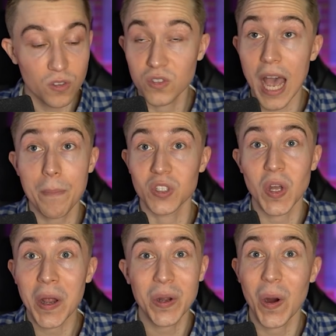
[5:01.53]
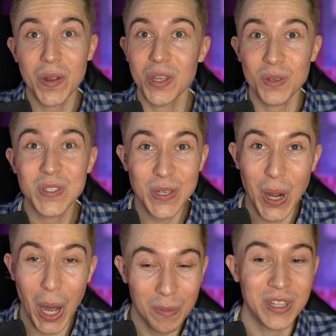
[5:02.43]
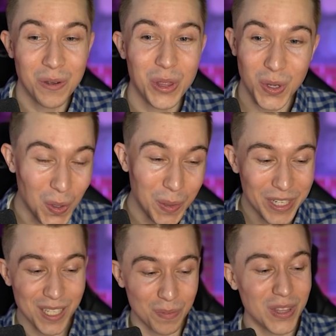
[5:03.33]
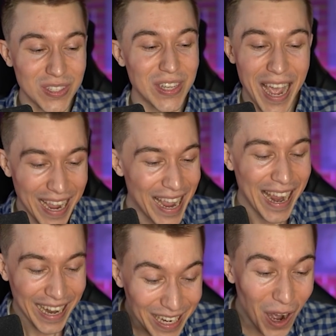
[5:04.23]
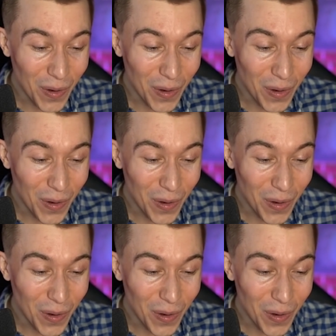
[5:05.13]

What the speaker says: Zap is not a card that you see commonly with golem decks, but this guy, you know,